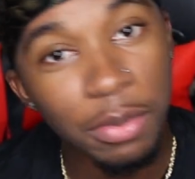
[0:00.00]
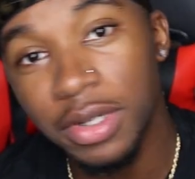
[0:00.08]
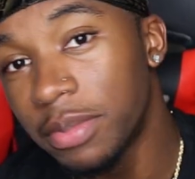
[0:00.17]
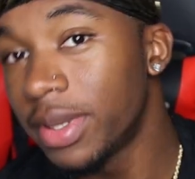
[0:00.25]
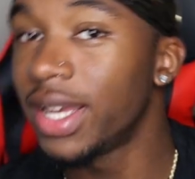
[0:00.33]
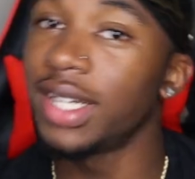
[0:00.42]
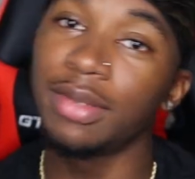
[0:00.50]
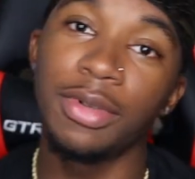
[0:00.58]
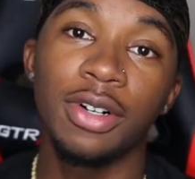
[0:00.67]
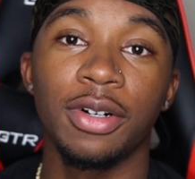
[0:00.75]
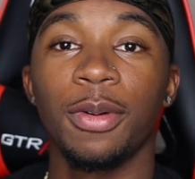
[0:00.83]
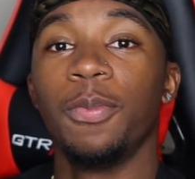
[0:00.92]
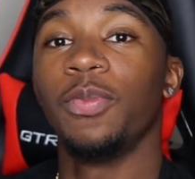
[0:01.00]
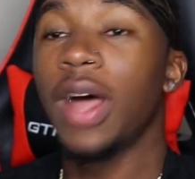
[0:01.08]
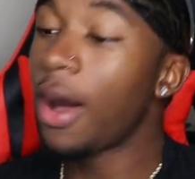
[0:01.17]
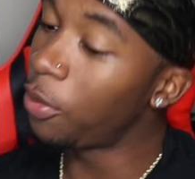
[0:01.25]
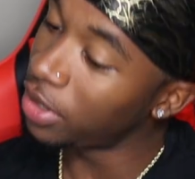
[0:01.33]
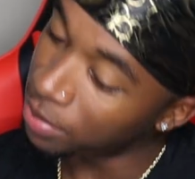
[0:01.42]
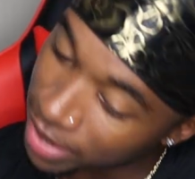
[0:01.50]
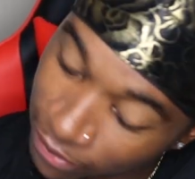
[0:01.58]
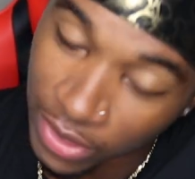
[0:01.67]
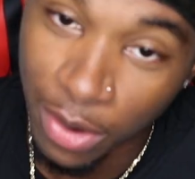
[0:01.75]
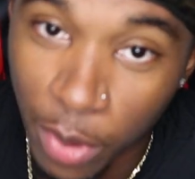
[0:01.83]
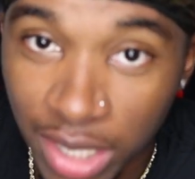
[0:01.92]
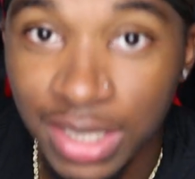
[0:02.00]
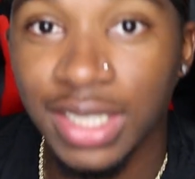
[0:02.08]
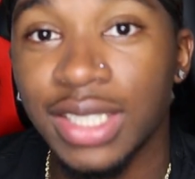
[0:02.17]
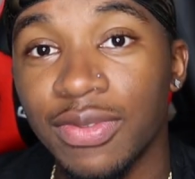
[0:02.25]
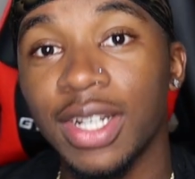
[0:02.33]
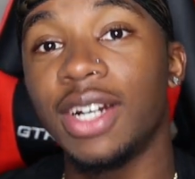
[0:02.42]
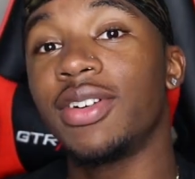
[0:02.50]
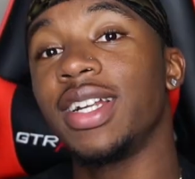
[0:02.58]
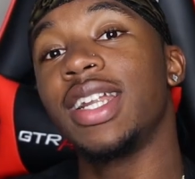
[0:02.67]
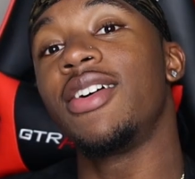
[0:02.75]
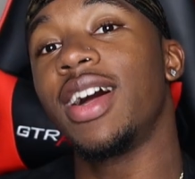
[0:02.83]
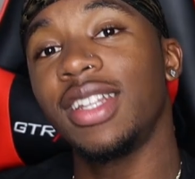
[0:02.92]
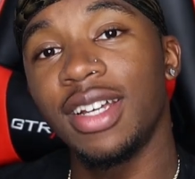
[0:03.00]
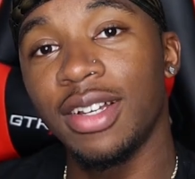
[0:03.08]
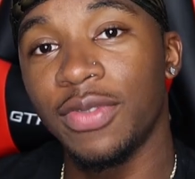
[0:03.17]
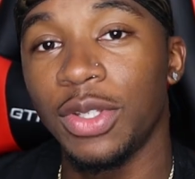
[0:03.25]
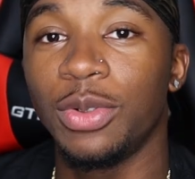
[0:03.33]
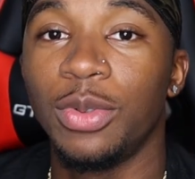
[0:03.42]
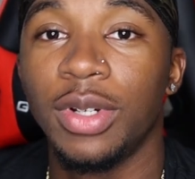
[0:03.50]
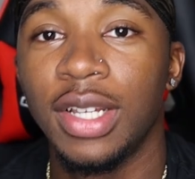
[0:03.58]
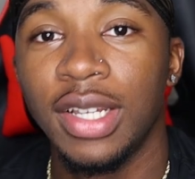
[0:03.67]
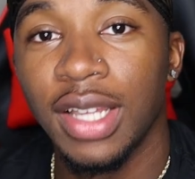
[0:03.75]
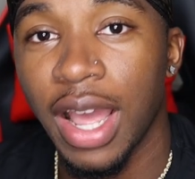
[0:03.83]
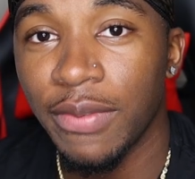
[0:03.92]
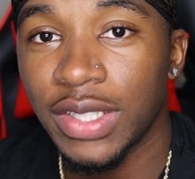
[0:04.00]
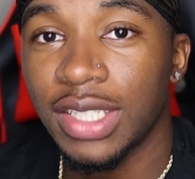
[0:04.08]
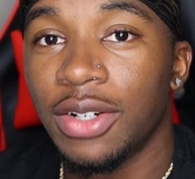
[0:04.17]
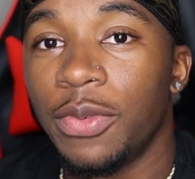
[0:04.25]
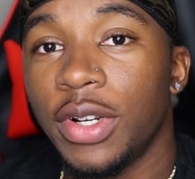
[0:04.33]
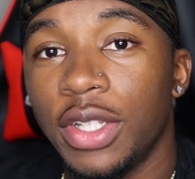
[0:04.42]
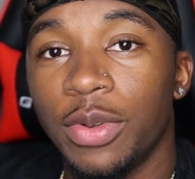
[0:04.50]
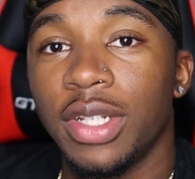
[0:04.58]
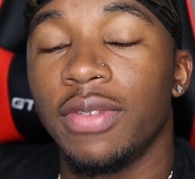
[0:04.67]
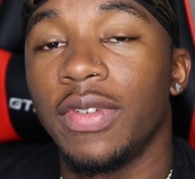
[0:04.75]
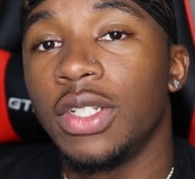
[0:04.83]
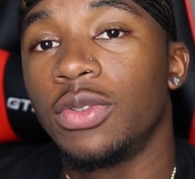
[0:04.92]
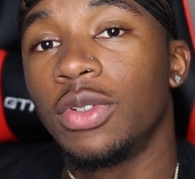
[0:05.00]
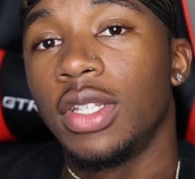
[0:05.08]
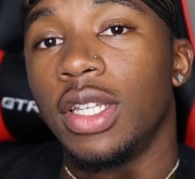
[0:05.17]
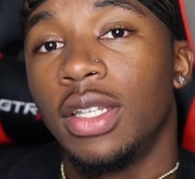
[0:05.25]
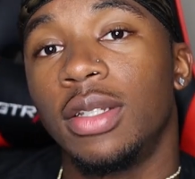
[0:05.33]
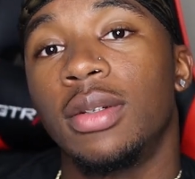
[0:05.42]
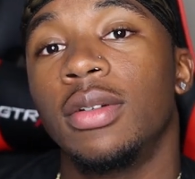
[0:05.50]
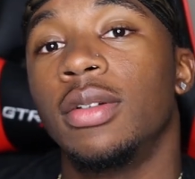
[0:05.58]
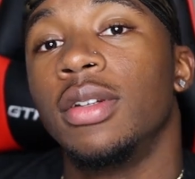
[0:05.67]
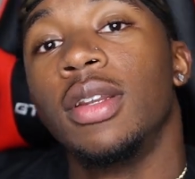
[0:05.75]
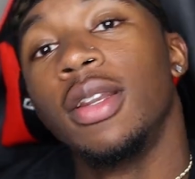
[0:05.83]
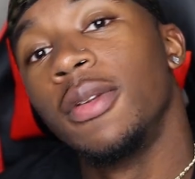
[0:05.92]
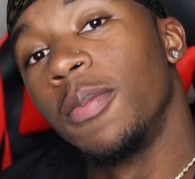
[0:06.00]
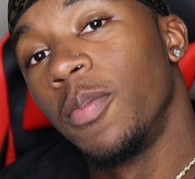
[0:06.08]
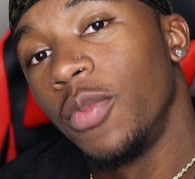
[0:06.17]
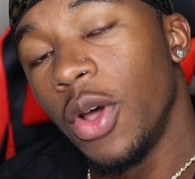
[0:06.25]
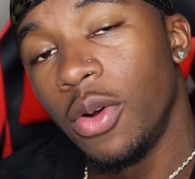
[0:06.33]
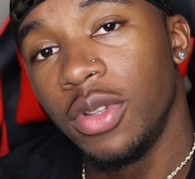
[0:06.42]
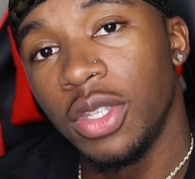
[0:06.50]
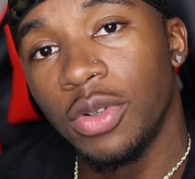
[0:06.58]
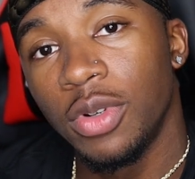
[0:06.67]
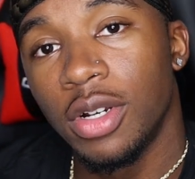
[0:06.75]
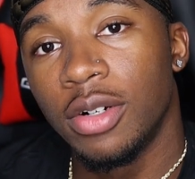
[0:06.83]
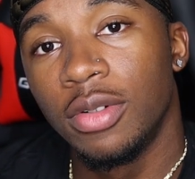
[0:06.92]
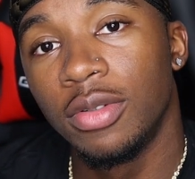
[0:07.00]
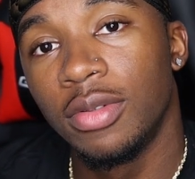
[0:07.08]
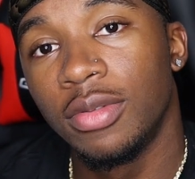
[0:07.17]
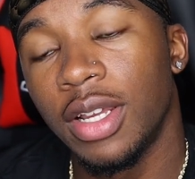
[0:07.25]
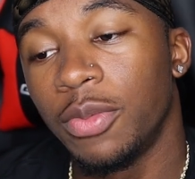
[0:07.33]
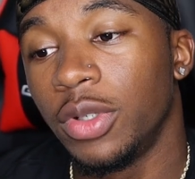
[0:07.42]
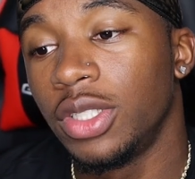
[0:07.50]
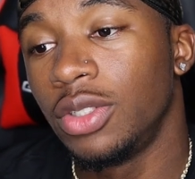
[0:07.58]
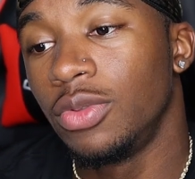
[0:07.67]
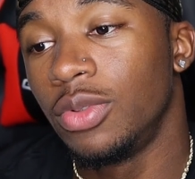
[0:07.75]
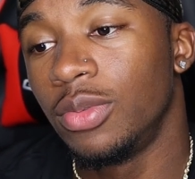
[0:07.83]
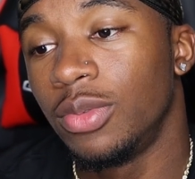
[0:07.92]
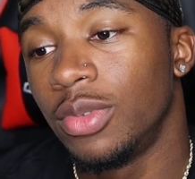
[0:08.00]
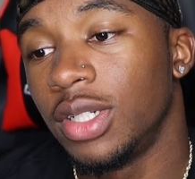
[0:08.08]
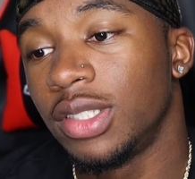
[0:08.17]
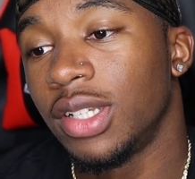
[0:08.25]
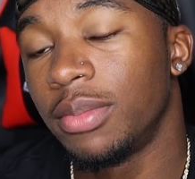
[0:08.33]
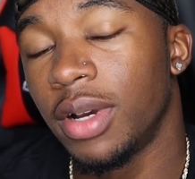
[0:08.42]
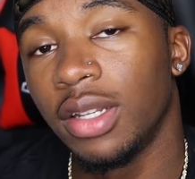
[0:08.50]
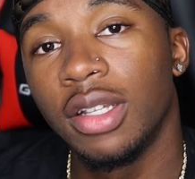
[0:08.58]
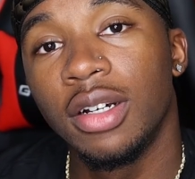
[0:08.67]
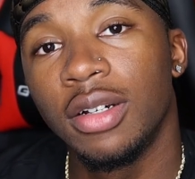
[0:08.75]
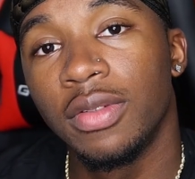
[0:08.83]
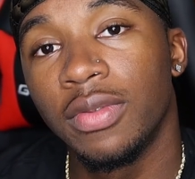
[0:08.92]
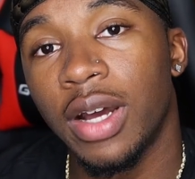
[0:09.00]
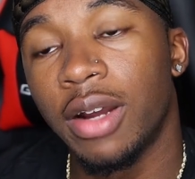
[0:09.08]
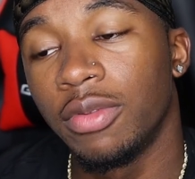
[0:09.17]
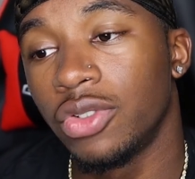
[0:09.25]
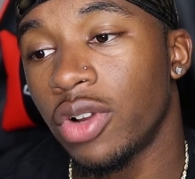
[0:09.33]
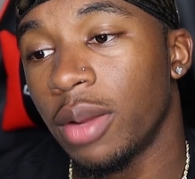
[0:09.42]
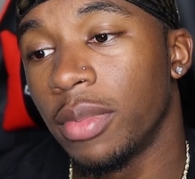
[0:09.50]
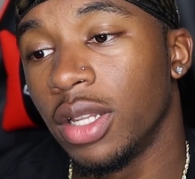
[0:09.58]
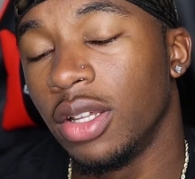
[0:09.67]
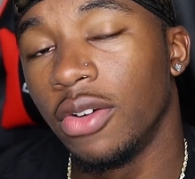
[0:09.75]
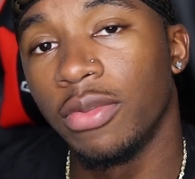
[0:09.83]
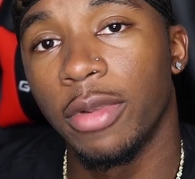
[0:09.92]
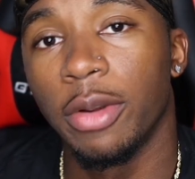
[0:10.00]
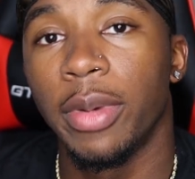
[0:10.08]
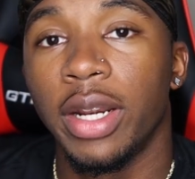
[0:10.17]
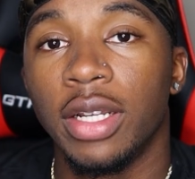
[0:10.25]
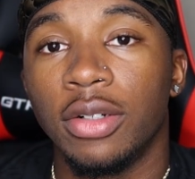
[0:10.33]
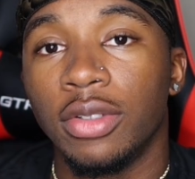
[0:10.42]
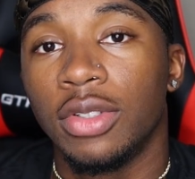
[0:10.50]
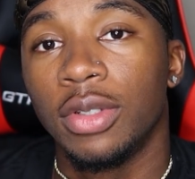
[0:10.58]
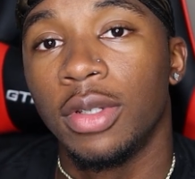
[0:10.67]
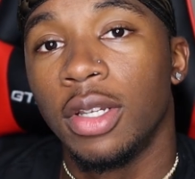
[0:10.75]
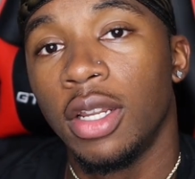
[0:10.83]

I would have bagged them all. I would have, if they watching this video right now, I love you. Every single one of you individually. Only you though. Like once you accept my love, I retract my love from everybody else.